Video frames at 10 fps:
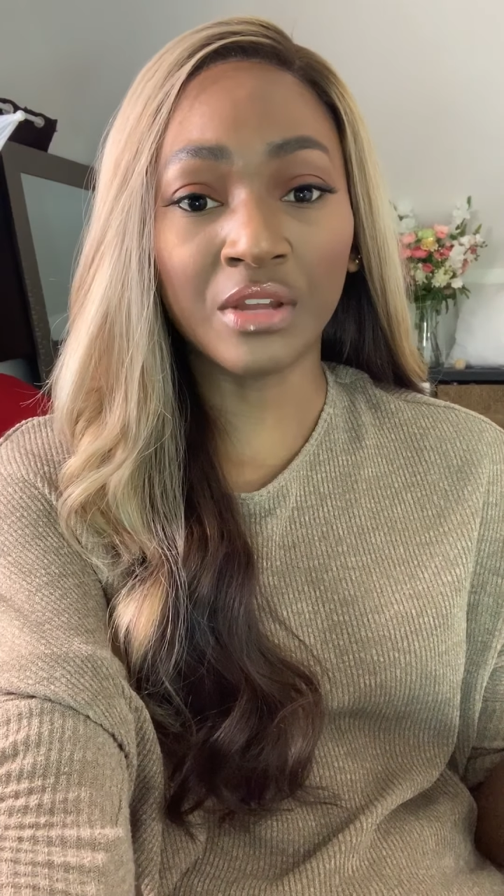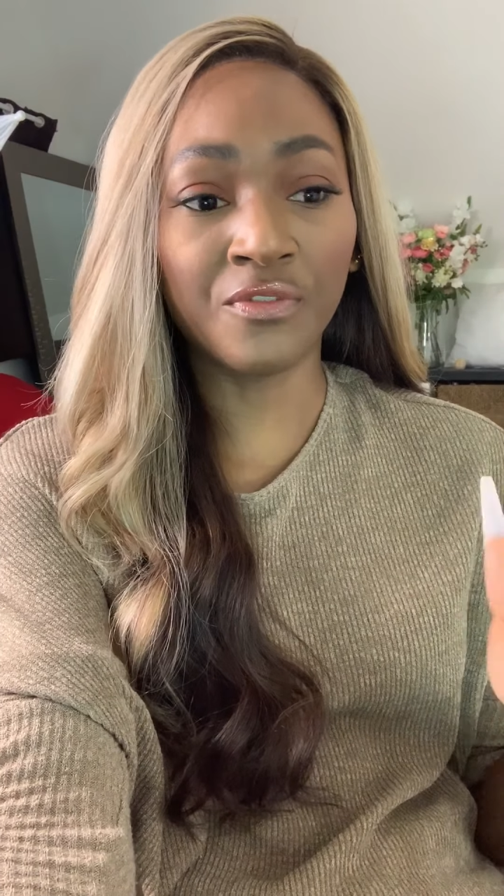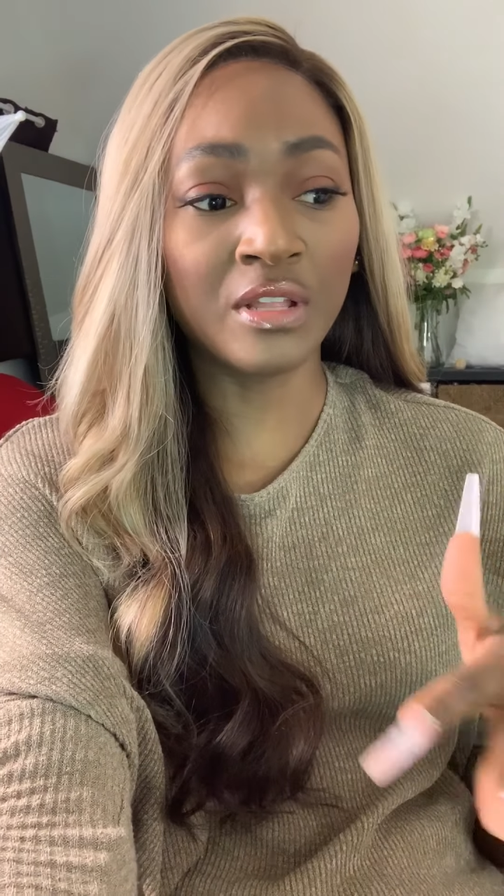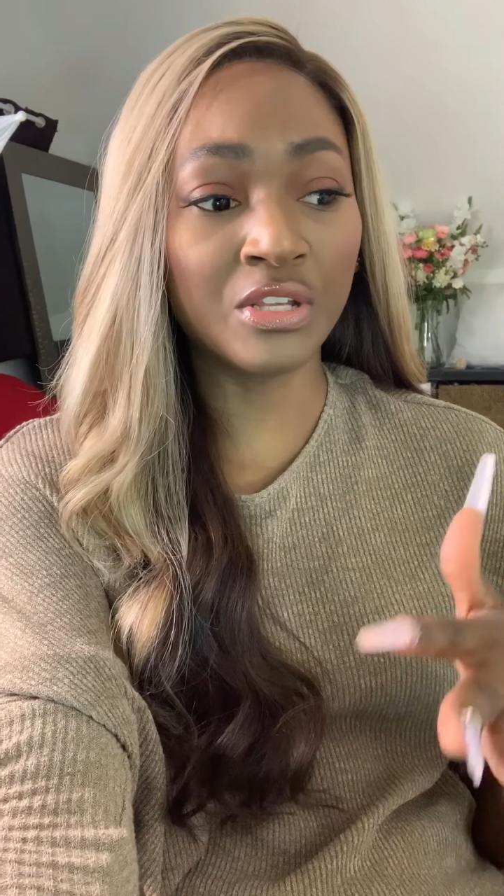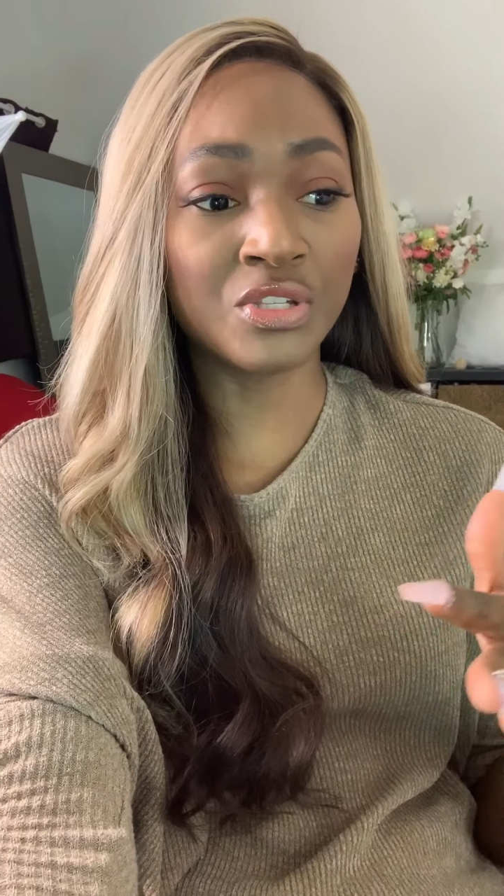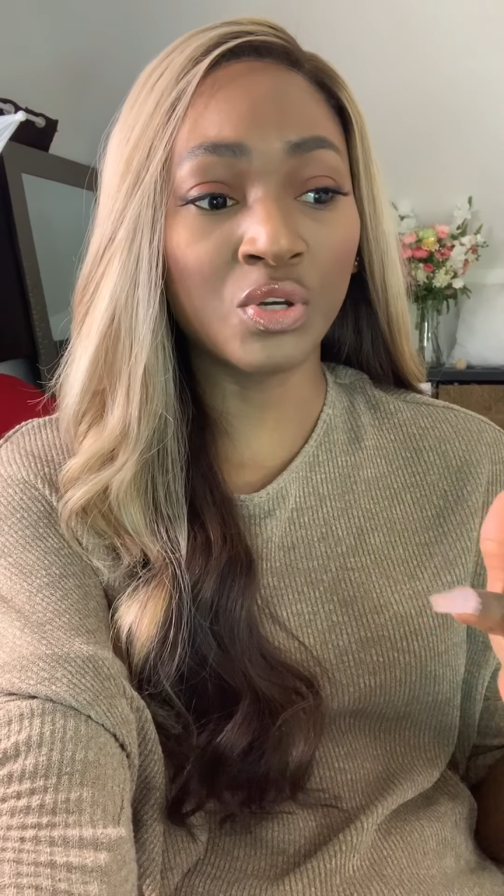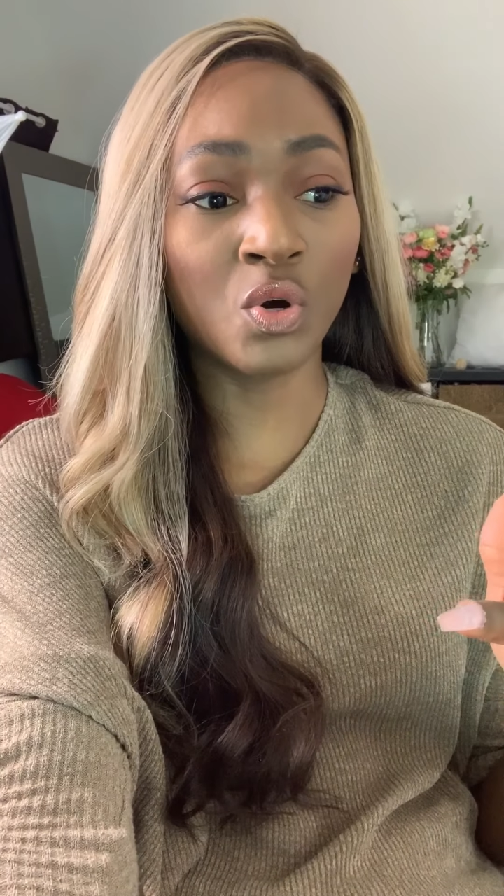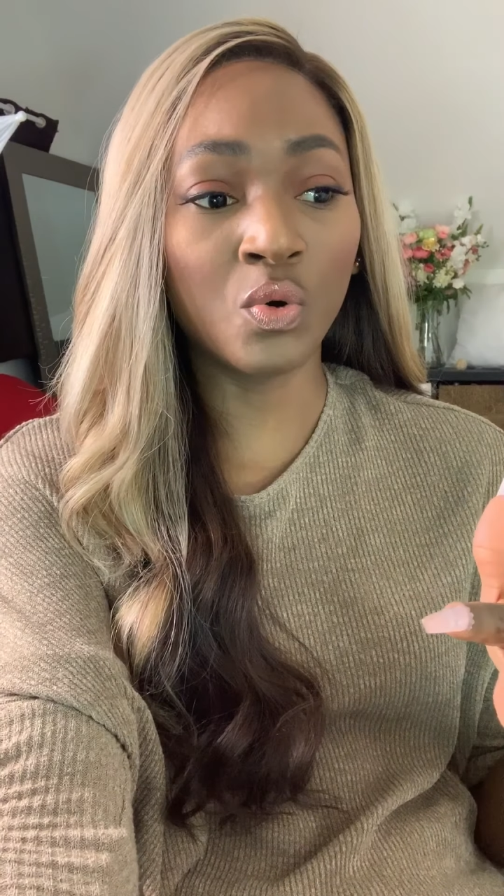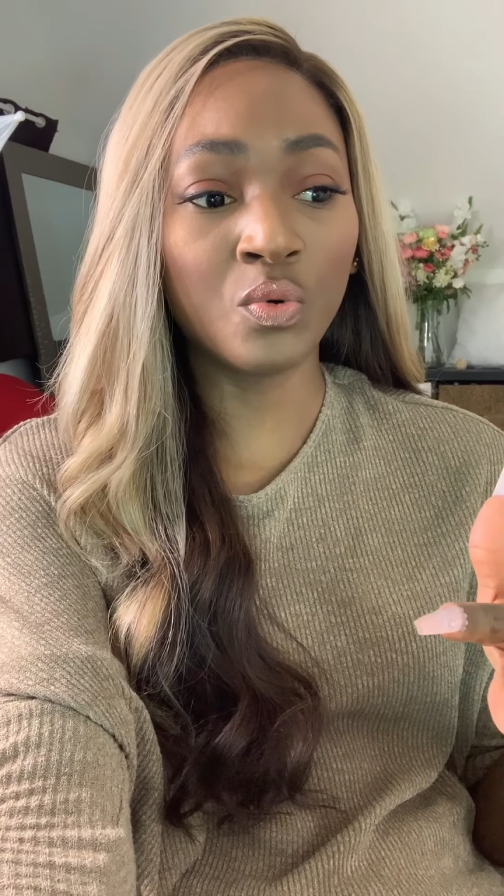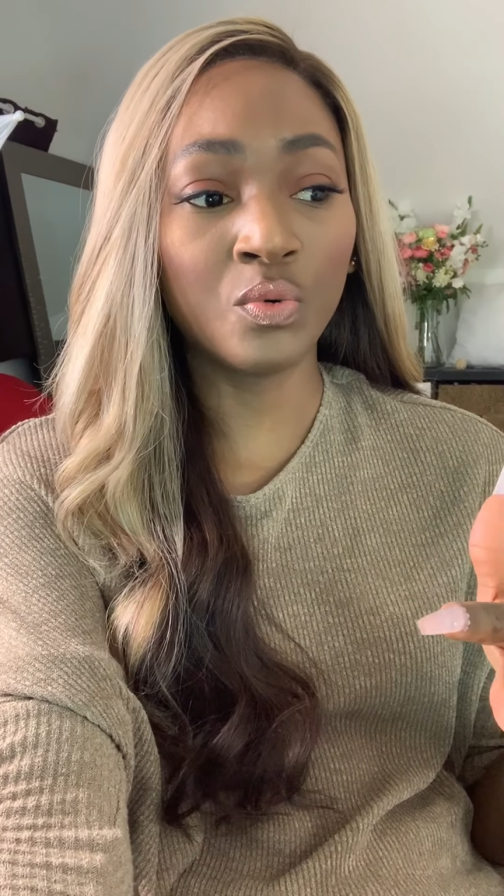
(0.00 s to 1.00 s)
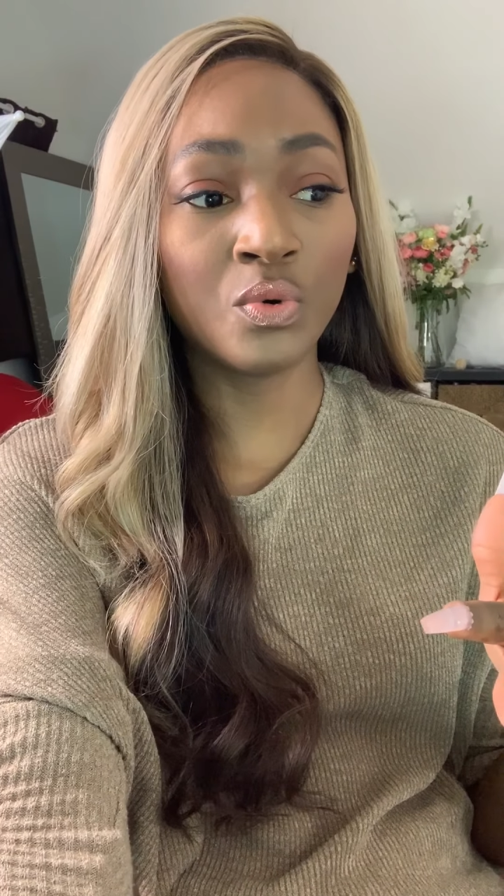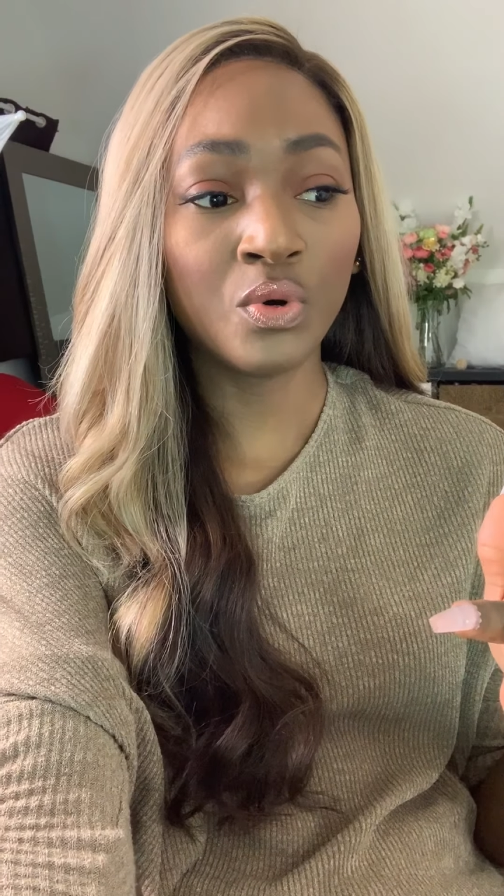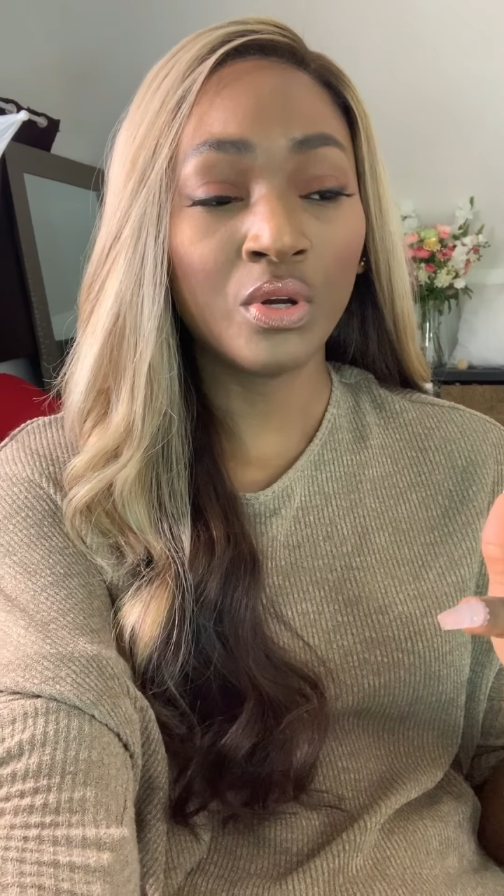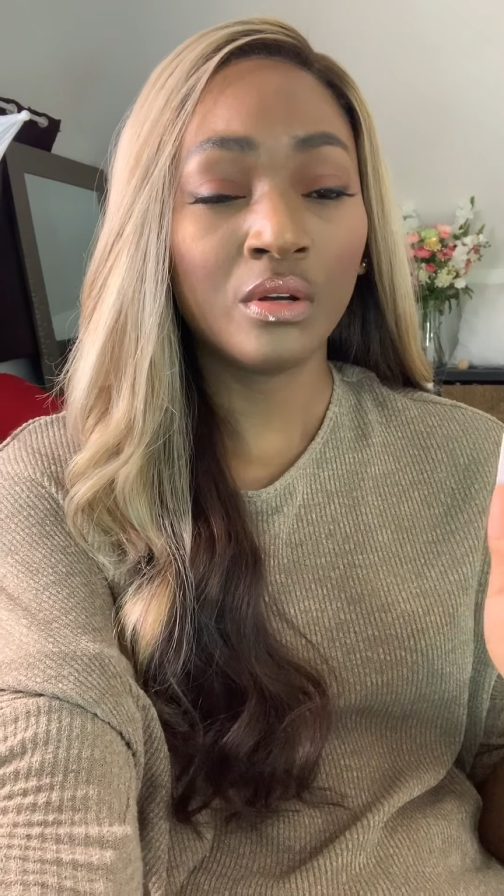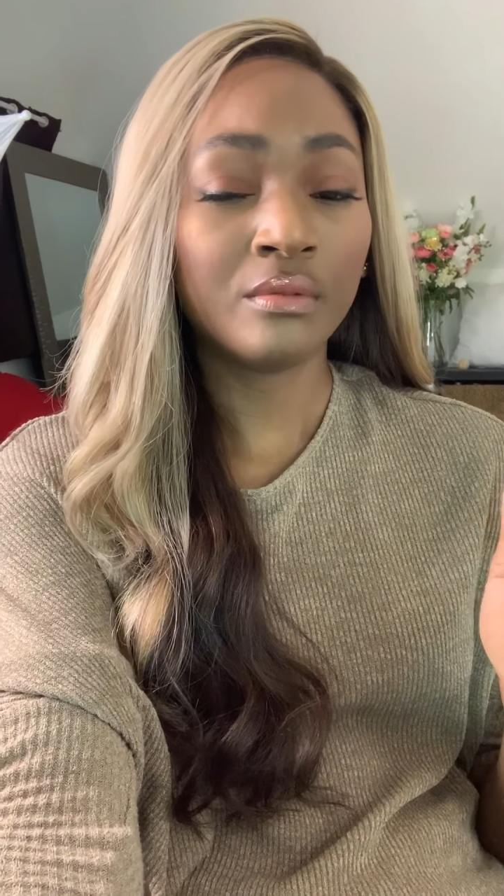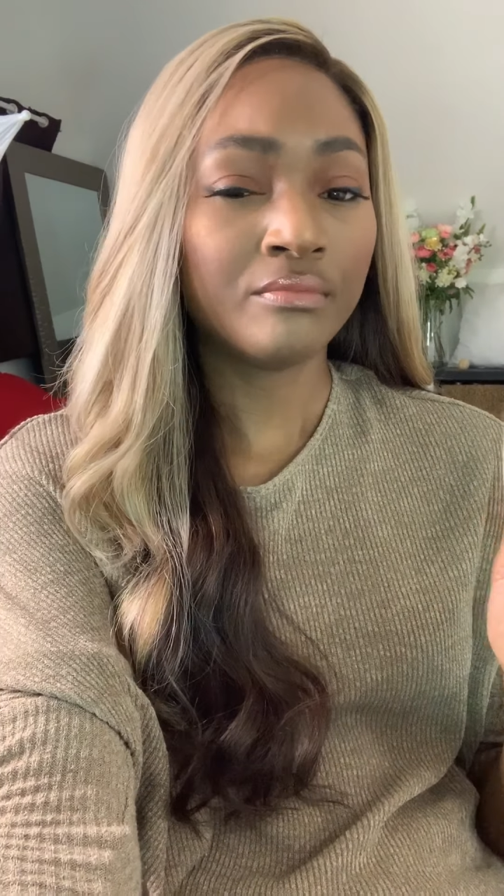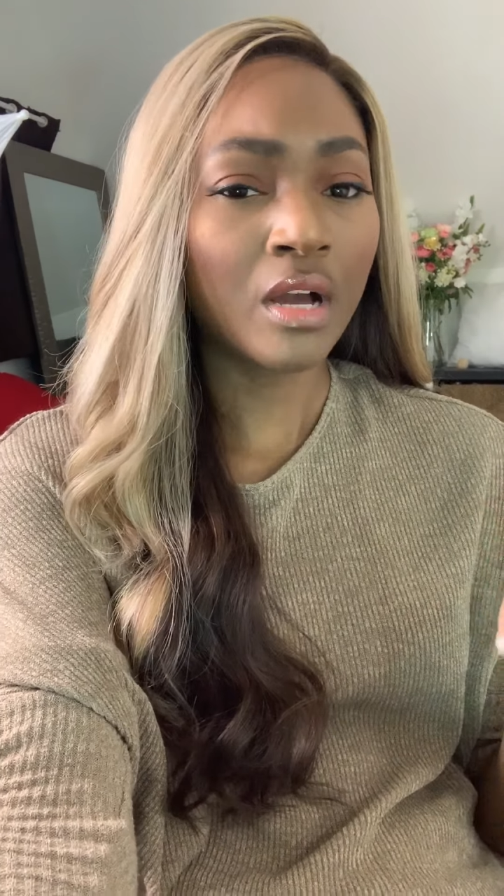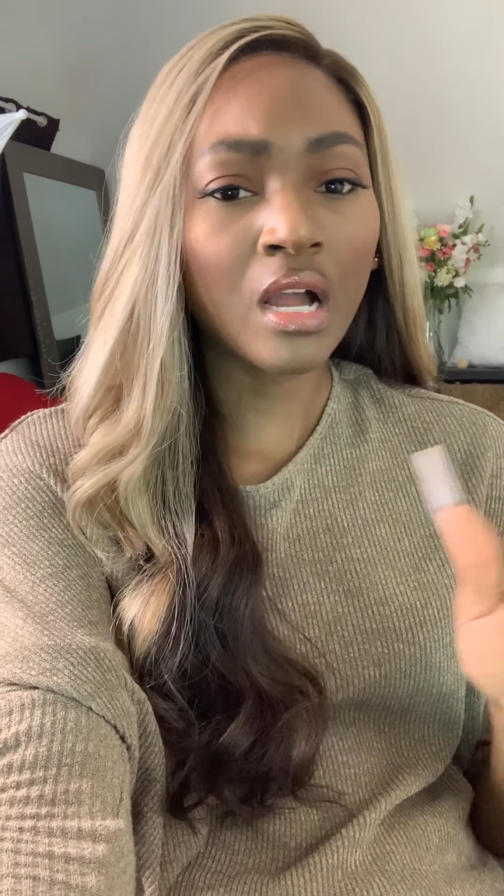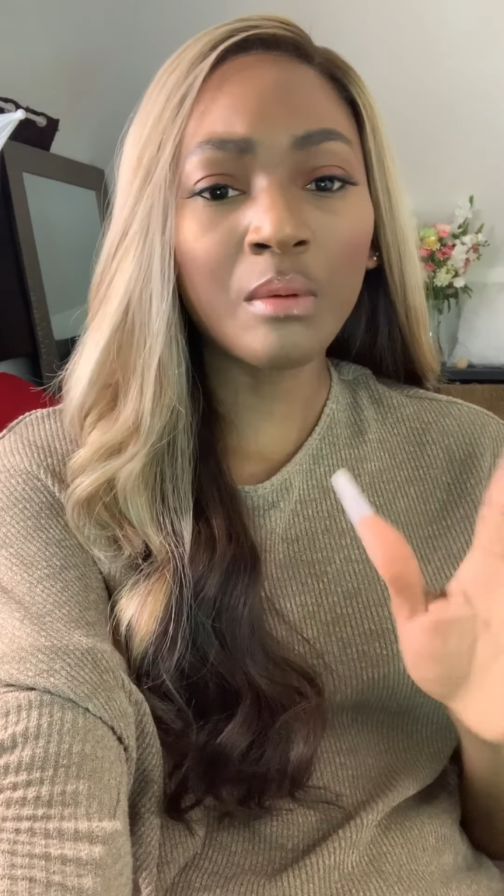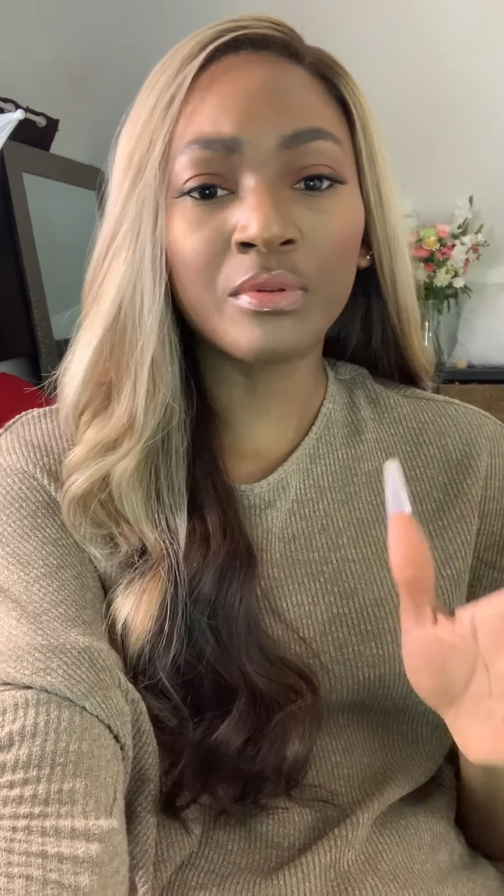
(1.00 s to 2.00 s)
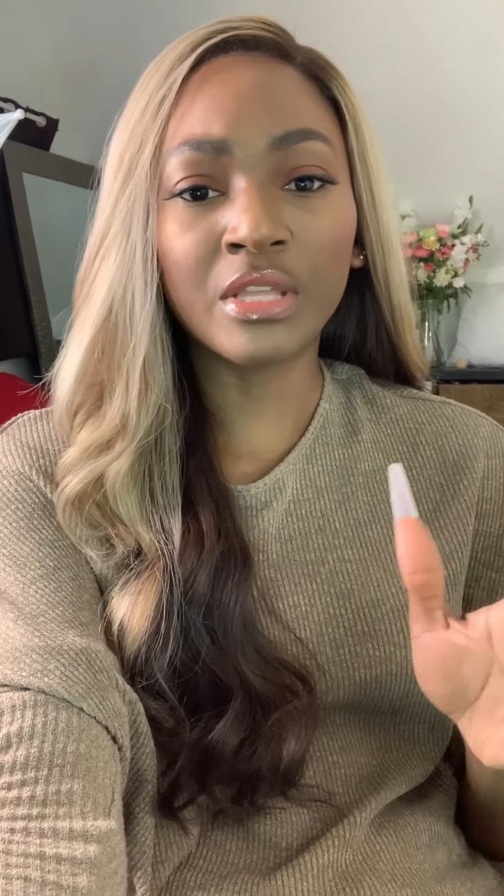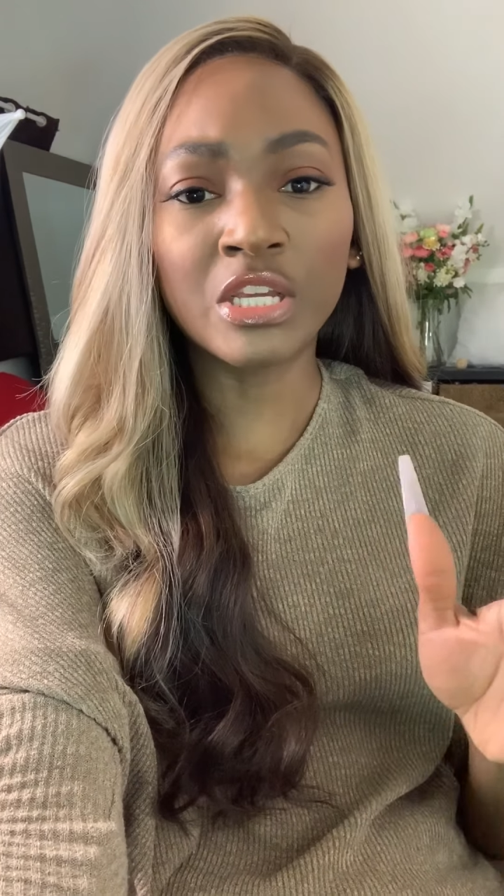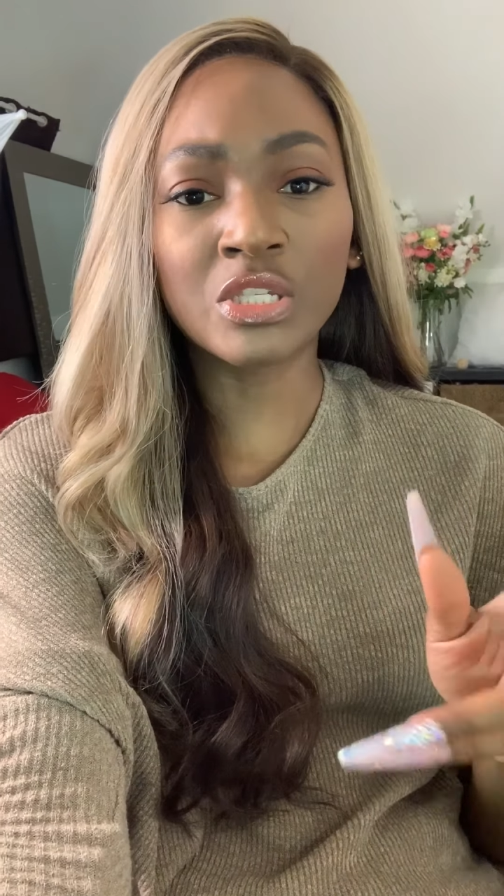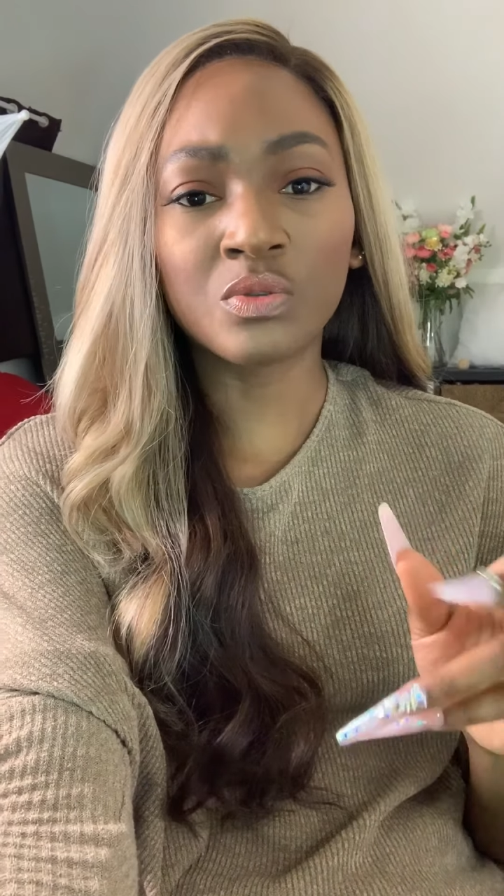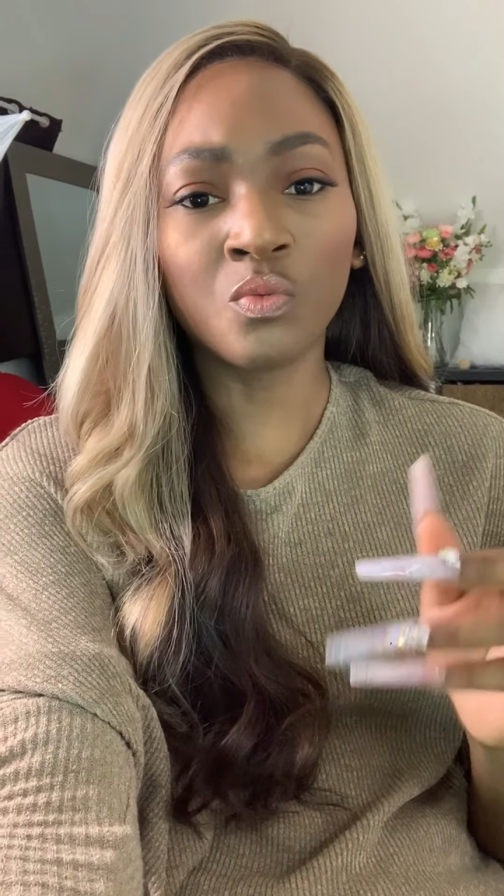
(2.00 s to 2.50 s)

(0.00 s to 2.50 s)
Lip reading: I feel as though a couple things.